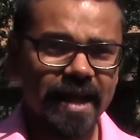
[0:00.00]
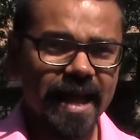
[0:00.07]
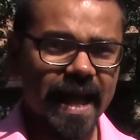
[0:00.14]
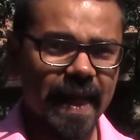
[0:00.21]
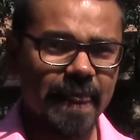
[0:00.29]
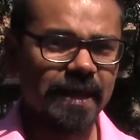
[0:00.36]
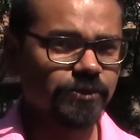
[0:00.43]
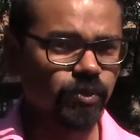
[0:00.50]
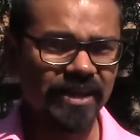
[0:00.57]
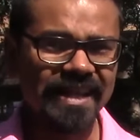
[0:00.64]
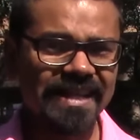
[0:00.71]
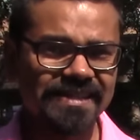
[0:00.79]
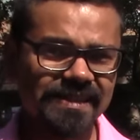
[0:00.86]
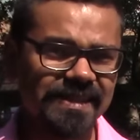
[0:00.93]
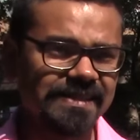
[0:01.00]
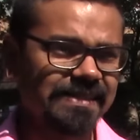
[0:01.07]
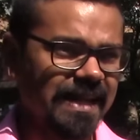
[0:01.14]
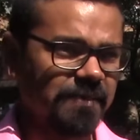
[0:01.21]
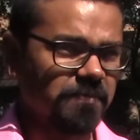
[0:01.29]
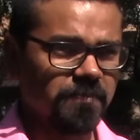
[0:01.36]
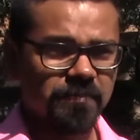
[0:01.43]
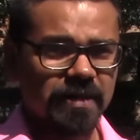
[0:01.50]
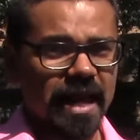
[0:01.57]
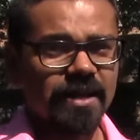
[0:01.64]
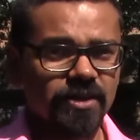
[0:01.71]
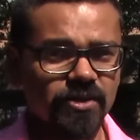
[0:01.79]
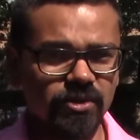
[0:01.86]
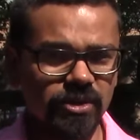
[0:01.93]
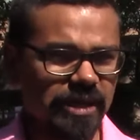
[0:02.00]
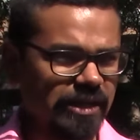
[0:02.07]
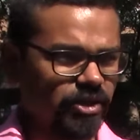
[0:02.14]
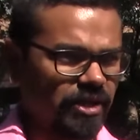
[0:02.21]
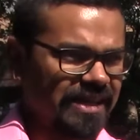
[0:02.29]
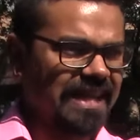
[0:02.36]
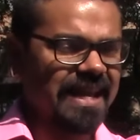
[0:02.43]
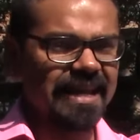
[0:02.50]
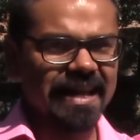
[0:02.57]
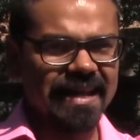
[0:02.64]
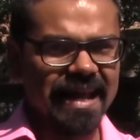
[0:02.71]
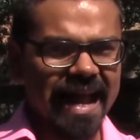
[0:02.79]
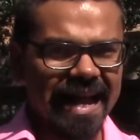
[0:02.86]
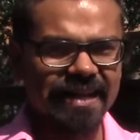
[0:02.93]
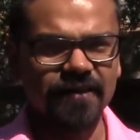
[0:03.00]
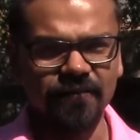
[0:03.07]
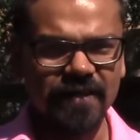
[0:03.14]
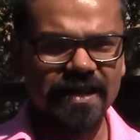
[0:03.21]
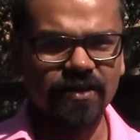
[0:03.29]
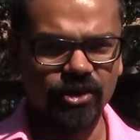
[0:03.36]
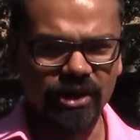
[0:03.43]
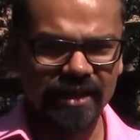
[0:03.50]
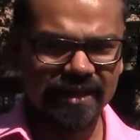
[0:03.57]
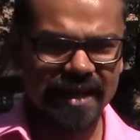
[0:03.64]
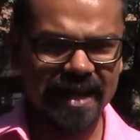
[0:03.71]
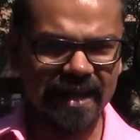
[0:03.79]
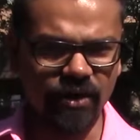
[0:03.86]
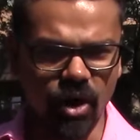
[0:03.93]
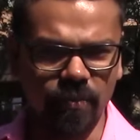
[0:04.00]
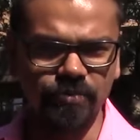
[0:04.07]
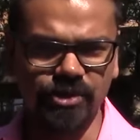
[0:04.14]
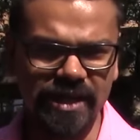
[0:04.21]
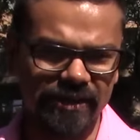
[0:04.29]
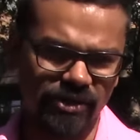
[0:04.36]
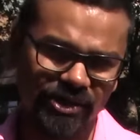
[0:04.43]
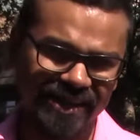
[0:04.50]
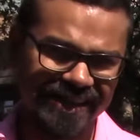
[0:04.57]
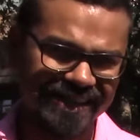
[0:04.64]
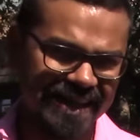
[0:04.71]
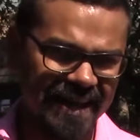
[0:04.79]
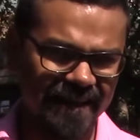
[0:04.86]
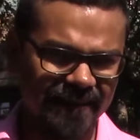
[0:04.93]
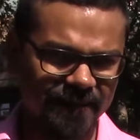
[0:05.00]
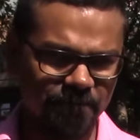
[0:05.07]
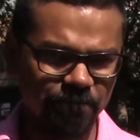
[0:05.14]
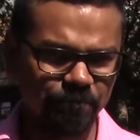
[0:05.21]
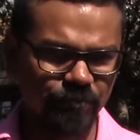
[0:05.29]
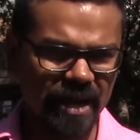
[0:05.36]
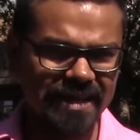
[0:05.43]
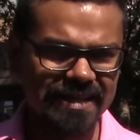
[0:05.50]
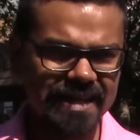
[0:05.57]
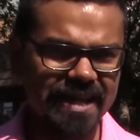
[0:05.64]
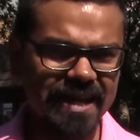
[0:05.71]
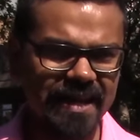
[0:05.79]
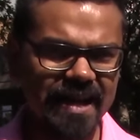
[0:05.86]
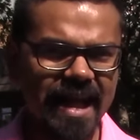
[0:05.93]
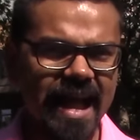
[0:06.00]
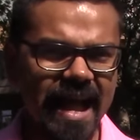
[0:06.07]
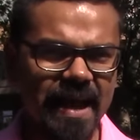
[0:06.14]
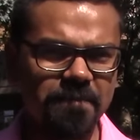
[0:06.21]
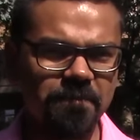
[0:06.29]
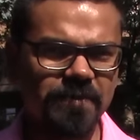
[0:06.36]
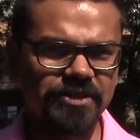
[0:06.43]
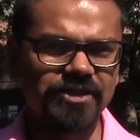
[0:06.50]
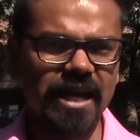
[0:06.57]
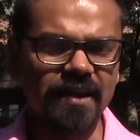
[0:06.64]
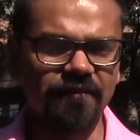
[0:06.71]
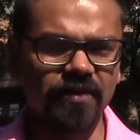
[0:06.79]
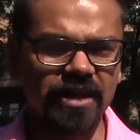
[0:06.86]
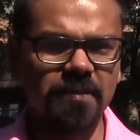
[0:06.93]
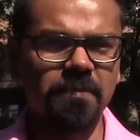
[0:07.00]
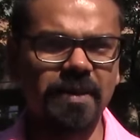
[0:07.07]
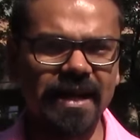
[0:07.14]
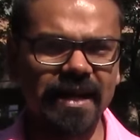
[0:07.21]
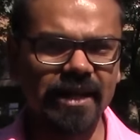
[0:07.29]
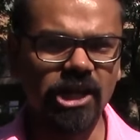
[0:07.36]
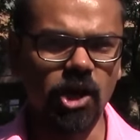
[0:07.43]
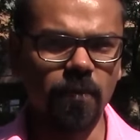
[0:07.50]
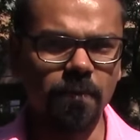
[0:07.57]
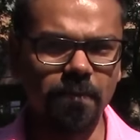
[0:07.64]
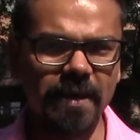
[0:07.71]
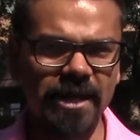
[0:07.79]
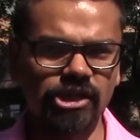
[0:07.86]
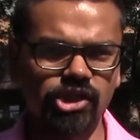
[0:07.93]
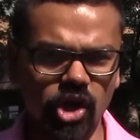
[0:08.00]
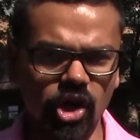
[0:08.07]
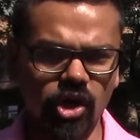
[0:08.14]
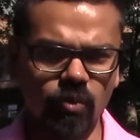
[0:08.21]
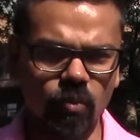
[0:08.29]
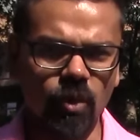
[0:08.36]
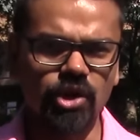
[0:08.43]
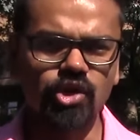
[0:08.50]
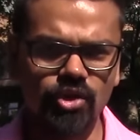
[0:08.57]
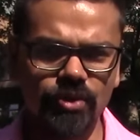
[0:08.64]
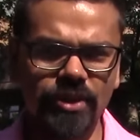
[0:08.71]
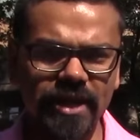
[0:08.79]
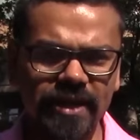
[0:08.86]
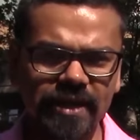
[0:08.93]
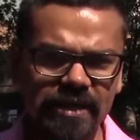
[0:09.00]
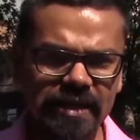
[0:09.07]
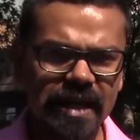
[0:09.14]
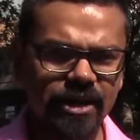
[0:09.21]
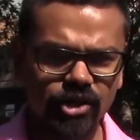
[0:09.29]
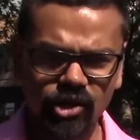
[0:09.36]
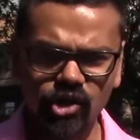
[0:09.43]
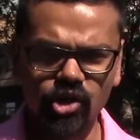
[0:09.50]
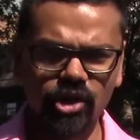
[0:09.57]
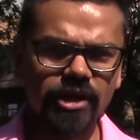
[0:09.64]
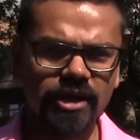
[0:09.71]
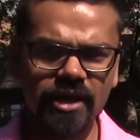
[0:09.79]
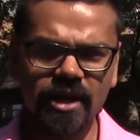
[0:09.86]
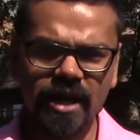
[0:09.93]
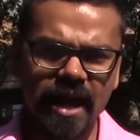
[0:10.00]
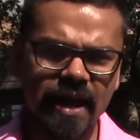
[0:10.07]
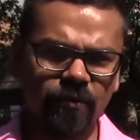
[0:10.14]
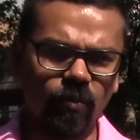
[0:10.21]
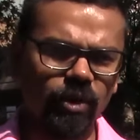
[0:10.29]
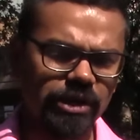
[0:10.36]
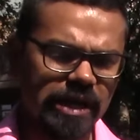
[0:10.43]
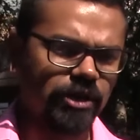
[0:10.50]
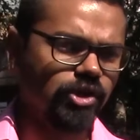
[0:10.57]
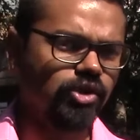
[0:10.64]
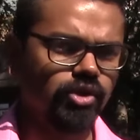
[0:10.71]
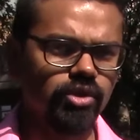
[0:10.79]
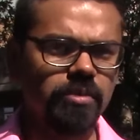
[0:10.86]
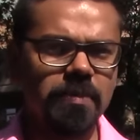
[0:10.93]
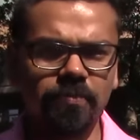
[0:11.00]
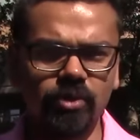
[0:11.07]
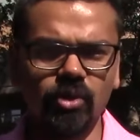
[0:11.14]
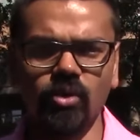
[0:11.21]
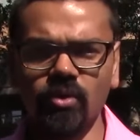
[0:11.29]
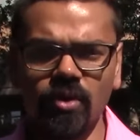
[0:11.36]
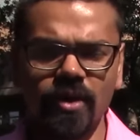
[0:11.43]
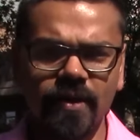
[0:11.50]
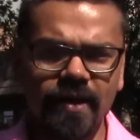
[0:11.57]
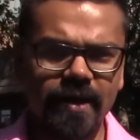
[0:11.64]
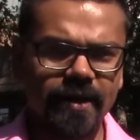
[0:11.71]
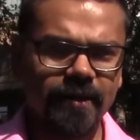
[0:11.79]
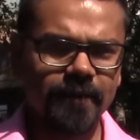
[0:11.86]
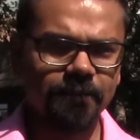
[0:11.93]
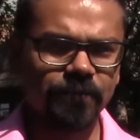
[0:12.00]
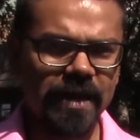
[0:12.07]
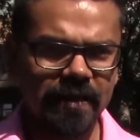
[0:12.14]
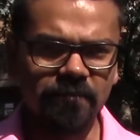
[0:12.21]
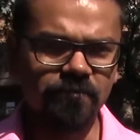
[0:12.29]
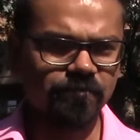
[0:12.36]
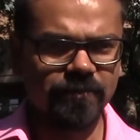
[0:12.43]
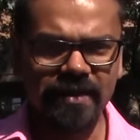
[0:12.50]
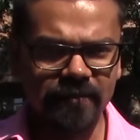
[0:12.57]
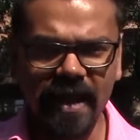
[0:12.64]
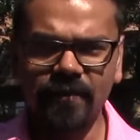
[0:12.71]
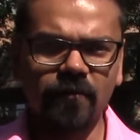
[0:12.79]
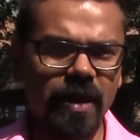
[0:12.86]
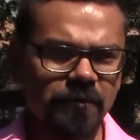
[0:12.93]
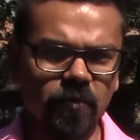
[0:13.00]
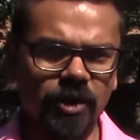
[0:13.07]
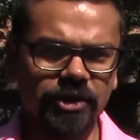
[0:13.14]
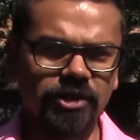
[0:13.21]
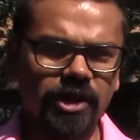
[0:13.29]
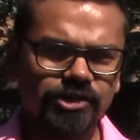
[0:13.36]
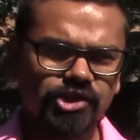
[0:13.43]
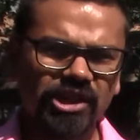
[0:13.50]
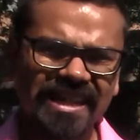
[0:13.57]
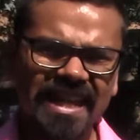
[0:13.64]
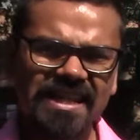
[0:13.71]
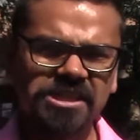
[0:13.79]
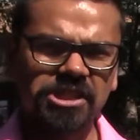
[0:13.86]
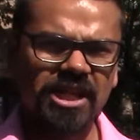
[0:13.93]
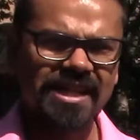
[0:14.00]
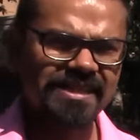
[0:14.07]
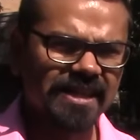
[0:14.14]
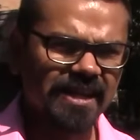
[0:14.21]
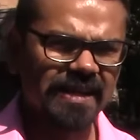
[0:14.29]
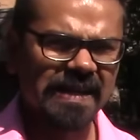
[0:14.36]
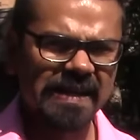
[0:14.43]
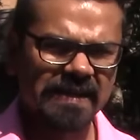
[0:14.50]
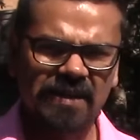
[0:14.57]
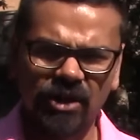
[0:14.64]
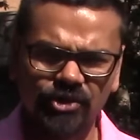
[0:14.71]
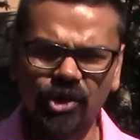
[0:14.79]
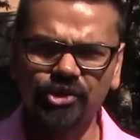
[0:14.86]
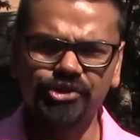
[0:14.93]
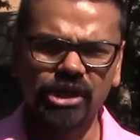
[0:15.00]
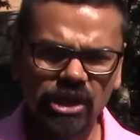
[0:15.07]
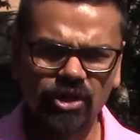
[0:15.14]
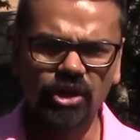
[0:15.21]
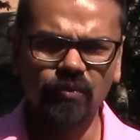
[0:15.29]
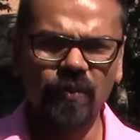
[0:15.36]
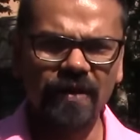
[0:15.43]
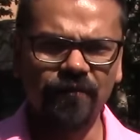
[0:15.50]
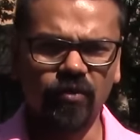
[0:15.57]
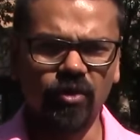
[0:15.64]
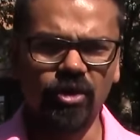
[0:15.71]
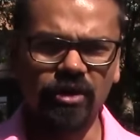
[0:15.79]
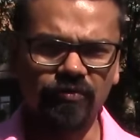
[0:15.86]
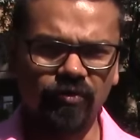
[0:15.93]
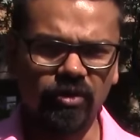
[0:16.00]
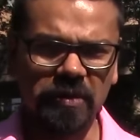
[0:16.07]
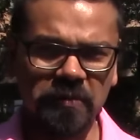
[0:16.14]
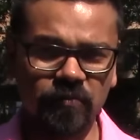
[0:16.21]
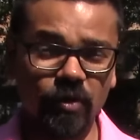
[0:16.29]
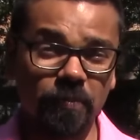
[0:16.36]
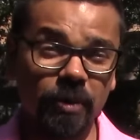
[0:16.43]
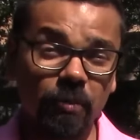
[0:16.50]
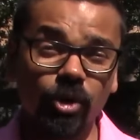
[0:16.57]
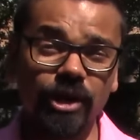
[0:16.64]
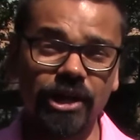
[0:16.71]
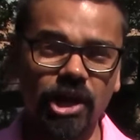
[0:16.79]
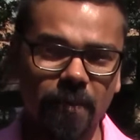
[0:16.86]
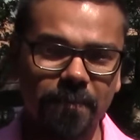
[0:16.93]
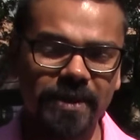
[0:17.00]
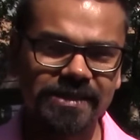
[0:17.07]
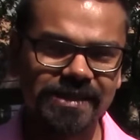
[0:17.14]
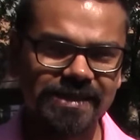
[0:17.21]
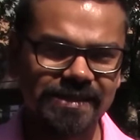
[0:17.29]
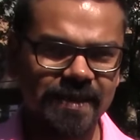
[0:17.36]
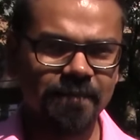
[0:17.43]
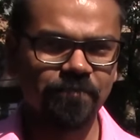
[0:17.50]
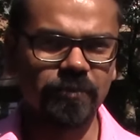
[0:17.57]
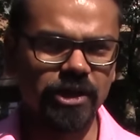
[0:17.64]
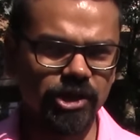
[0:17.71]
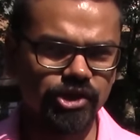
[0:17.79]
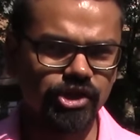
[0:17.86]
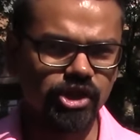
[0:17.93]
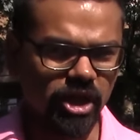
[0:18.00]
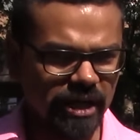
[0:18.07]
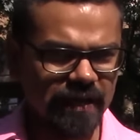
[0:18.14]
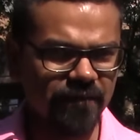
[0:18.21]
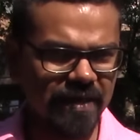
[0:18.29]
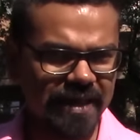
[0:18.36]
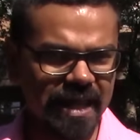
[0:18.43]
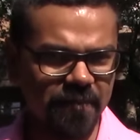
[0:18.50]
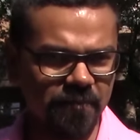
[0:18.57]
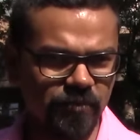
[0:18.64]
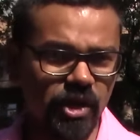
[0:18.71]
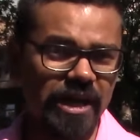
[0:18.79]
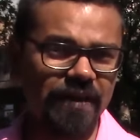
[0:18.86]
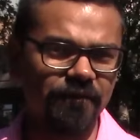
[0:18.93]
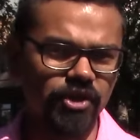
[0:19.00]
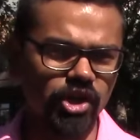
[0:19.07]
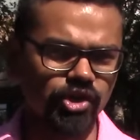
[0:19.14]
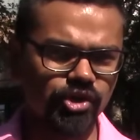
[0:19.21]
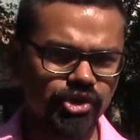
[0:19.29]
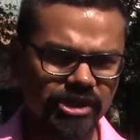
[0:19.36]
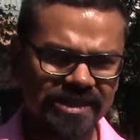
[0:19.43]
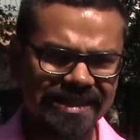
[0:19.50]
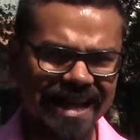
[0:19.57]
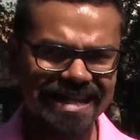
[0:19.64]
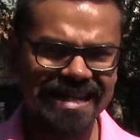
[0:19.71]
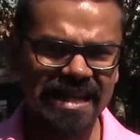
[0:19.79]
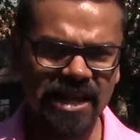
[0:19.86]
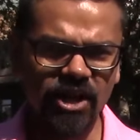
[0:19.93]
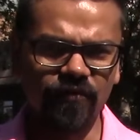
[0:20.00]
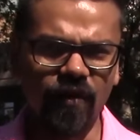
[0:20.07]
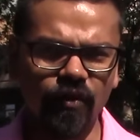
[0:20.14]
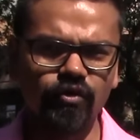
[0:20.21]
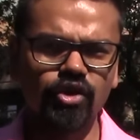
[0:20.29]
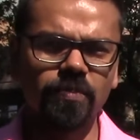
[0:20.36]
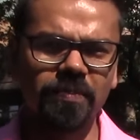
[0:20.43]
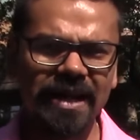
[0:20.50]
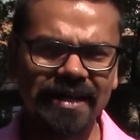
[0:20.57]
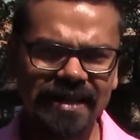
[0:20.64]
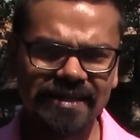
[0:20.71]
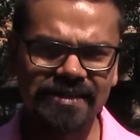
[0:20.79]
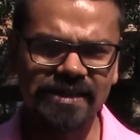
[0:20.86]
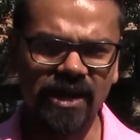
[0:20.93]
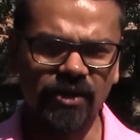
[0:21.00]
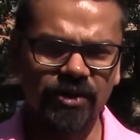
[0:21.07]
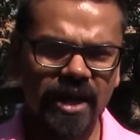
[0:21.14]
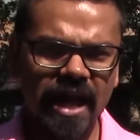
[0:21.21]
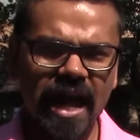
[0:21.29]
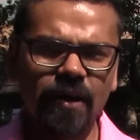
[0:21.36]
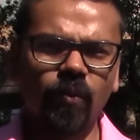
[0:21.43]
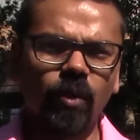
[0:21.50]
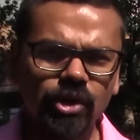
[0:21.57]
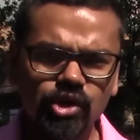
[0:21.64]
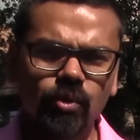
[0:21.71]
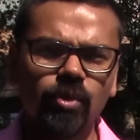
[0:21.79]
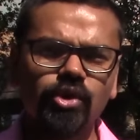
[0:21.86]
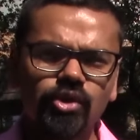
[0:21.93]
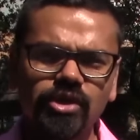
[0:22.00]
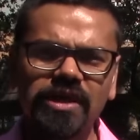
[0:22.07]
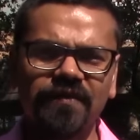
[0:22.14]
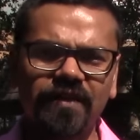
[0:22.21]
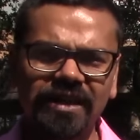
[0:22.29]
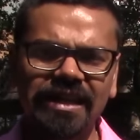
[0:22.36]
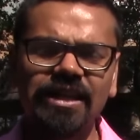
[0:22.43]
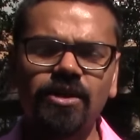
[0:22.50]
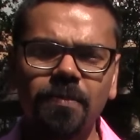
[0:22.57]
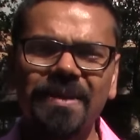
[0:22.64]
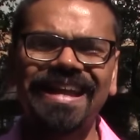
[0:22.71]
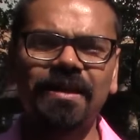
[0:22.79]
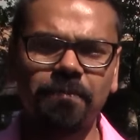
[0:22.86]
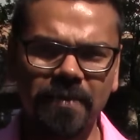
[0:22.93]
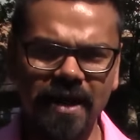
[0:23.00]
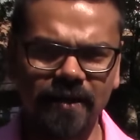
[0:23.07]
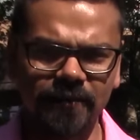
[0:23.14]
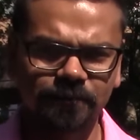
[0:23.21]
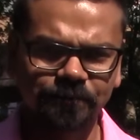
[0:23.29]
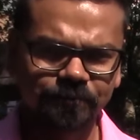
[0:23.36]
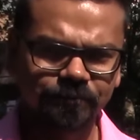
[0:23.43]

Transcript: And that's what case studies can do. Like, you can take an activity, or you can take an object, or you can take a idea and decipher it and break it down based on what you think they're doing good and what they could do to improve, and whatnot. So case studies are also a good way for promoting your business, because you're giving your users an idea of how you break things down and what you would do differently to make it better.